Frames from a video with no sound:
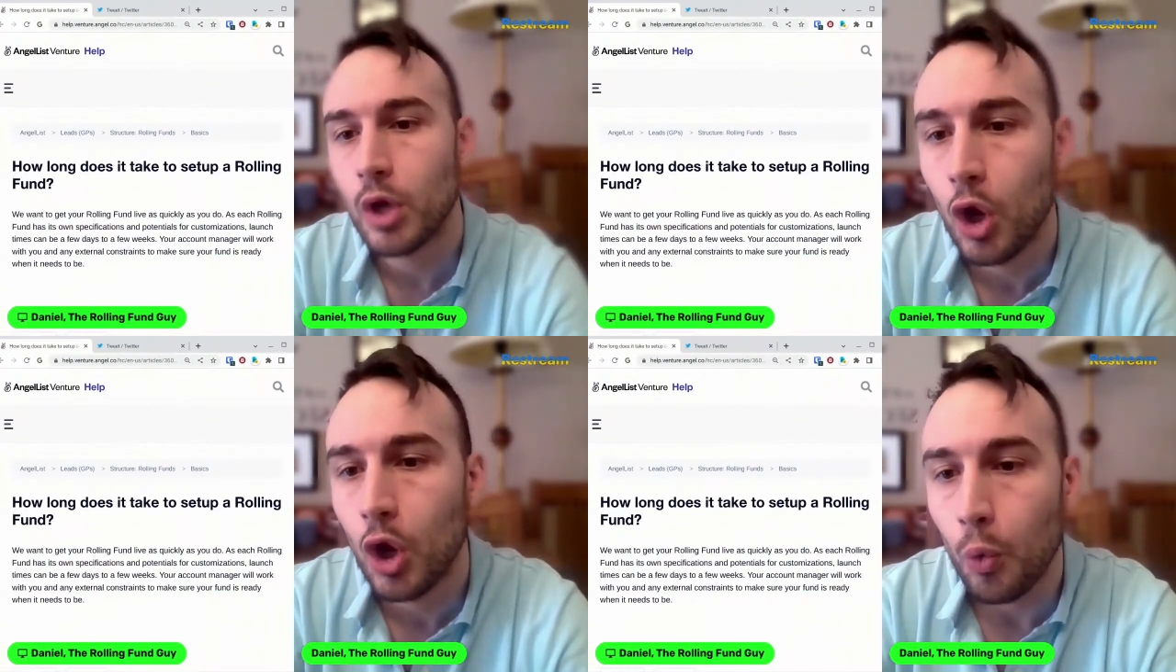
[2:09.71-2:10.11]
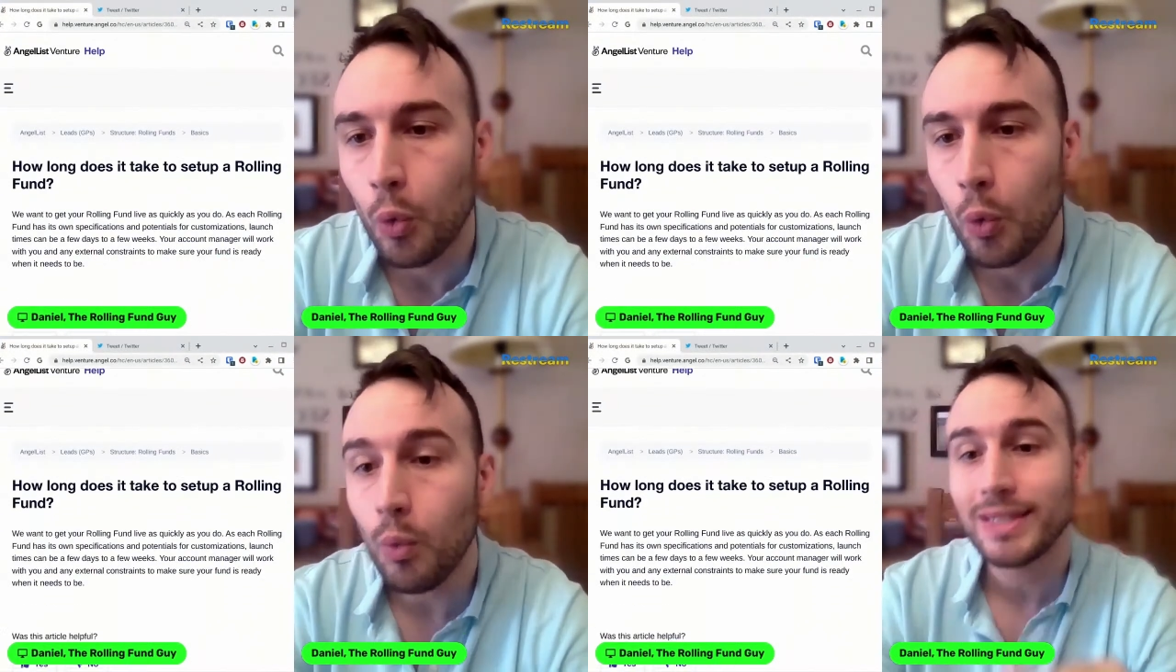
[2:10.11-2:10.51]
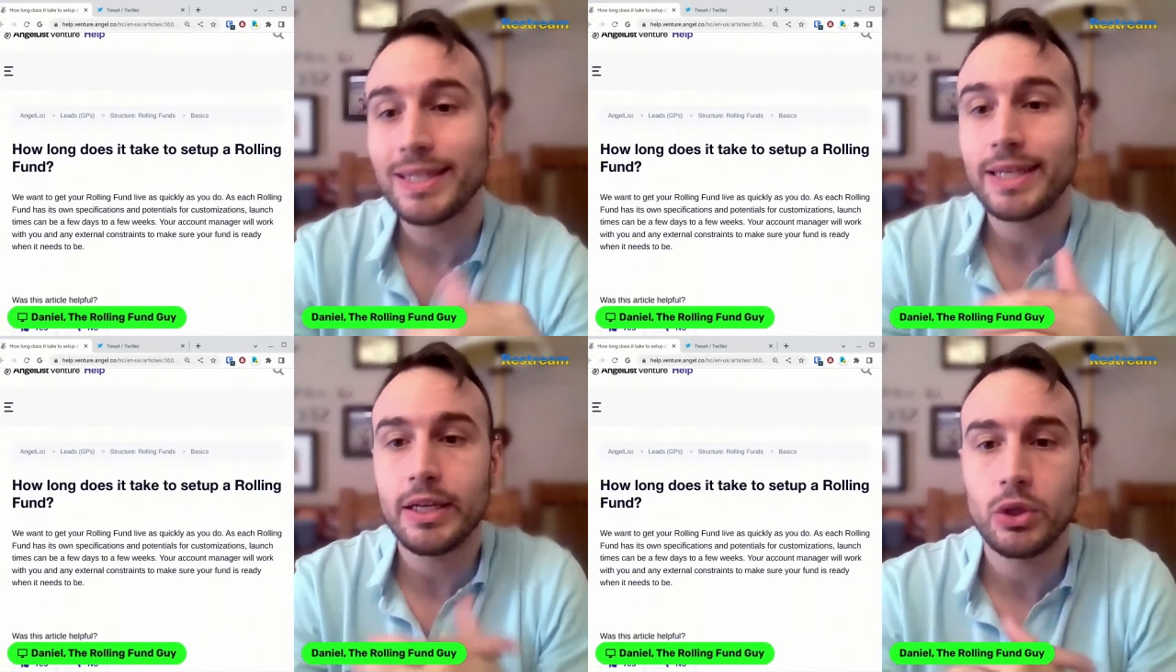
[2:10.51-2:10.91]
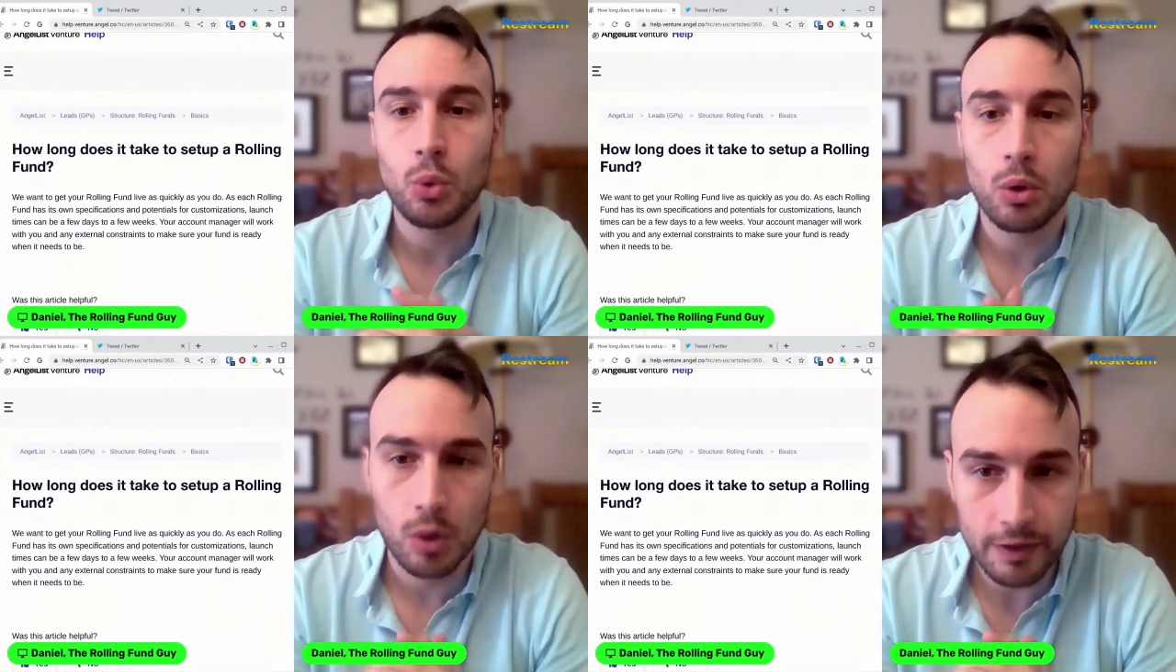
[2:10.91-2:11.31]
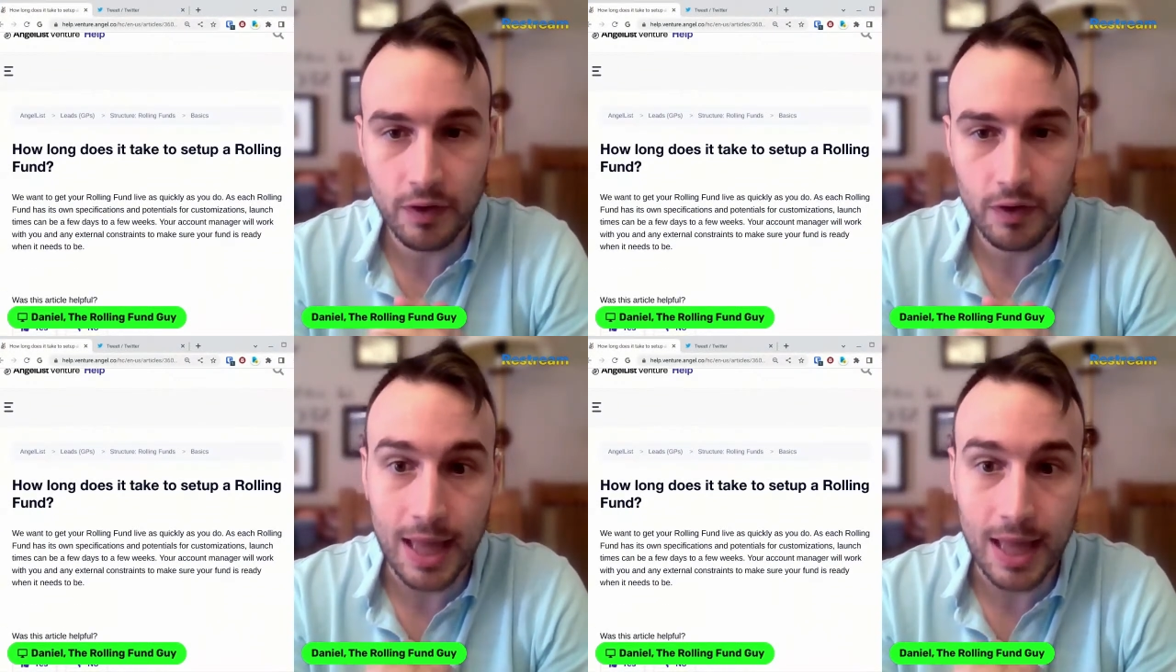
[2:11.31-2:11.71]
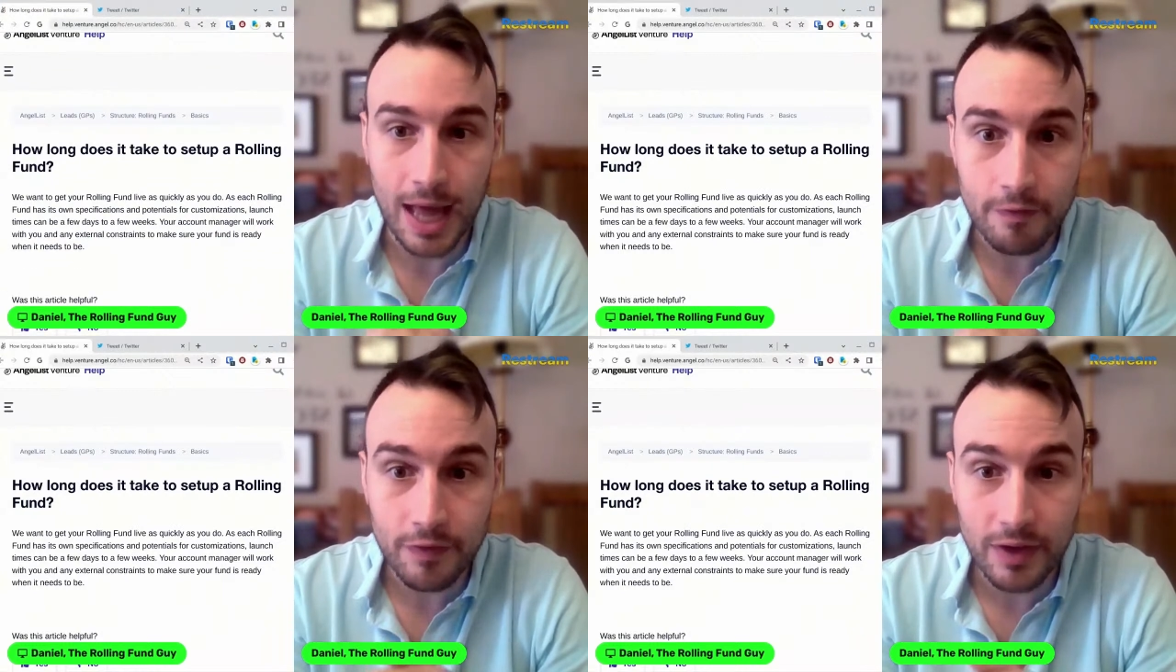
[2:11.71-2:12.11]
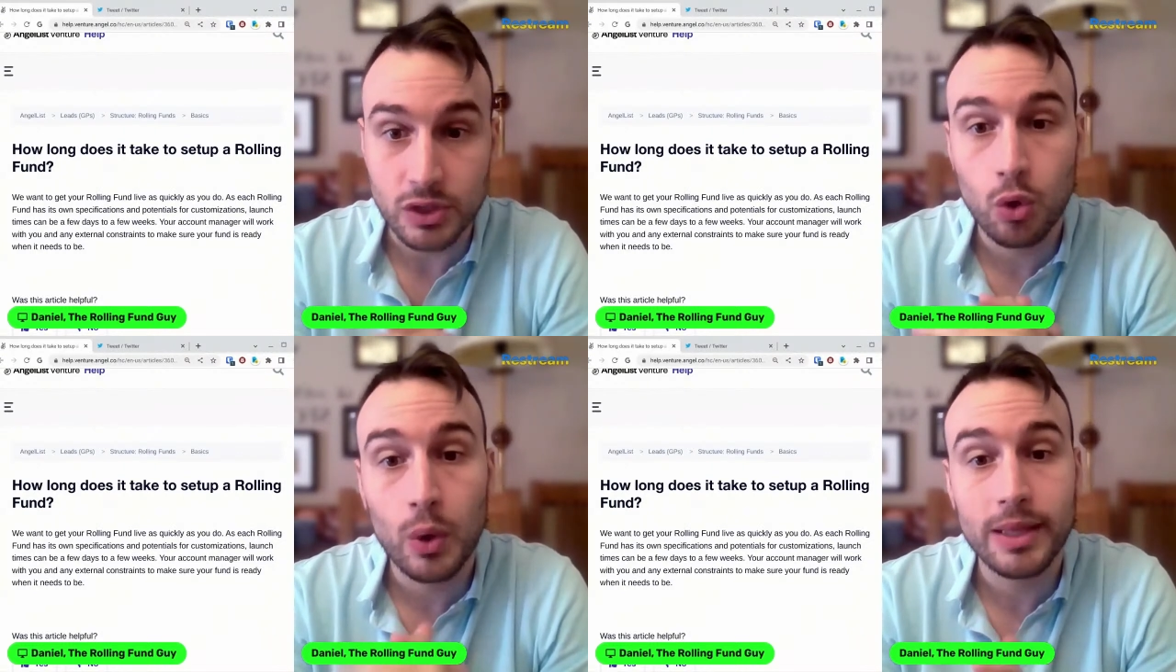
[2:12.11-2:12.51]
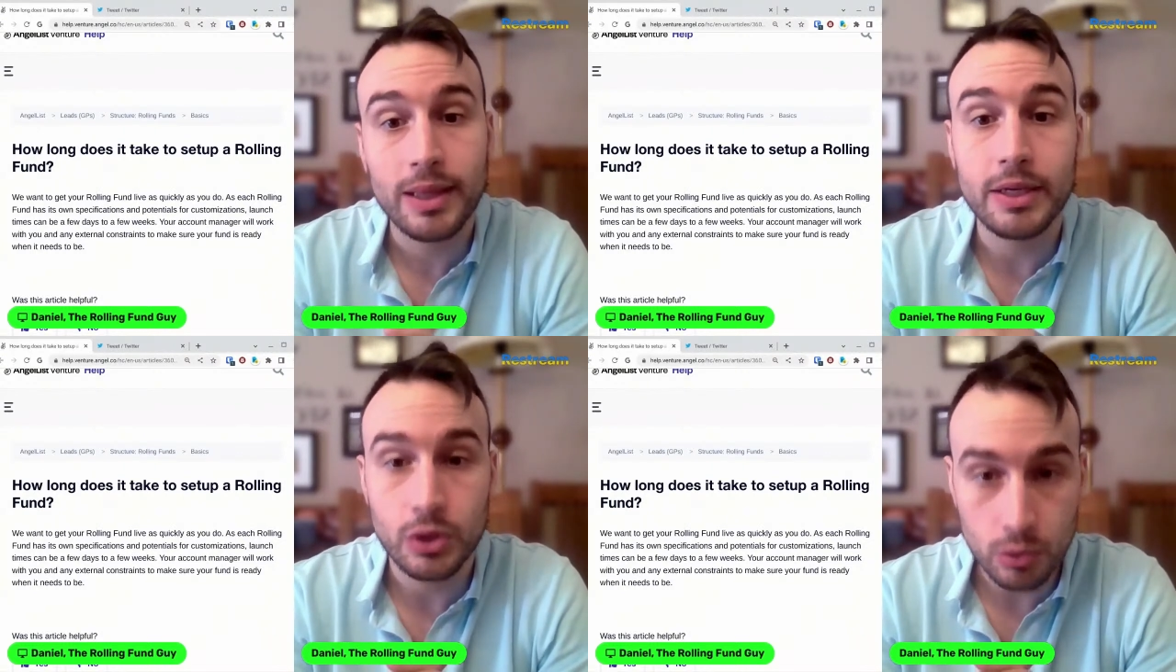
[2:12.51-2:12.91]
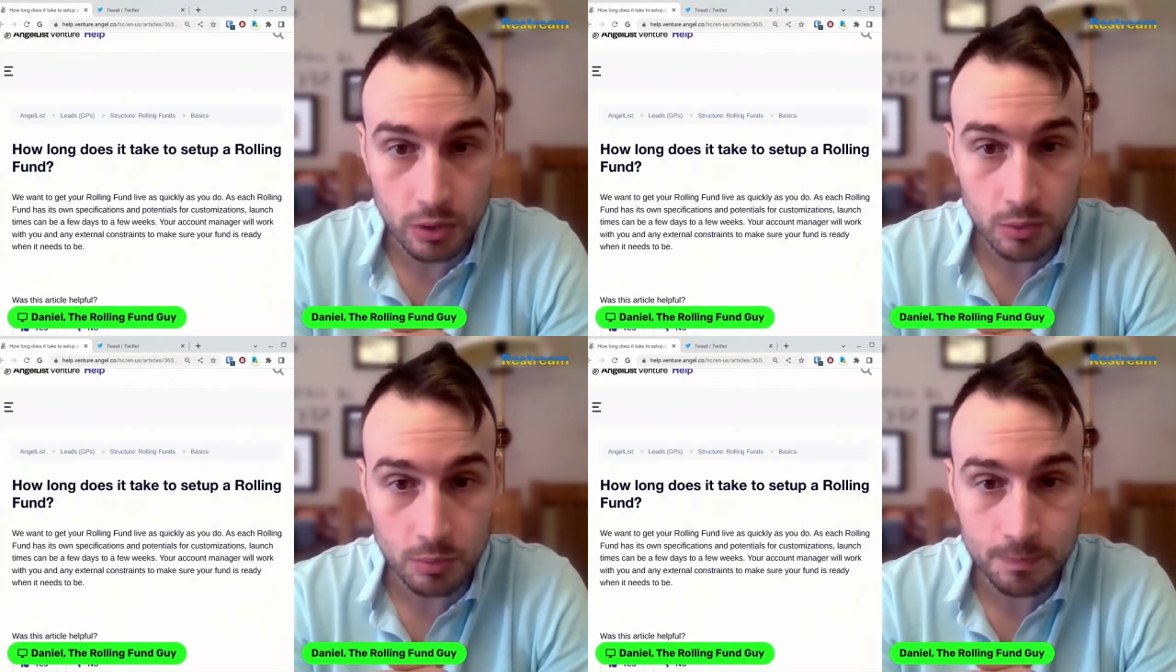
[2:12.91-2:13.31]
We want to get your roll-in fund live as quickly as you do.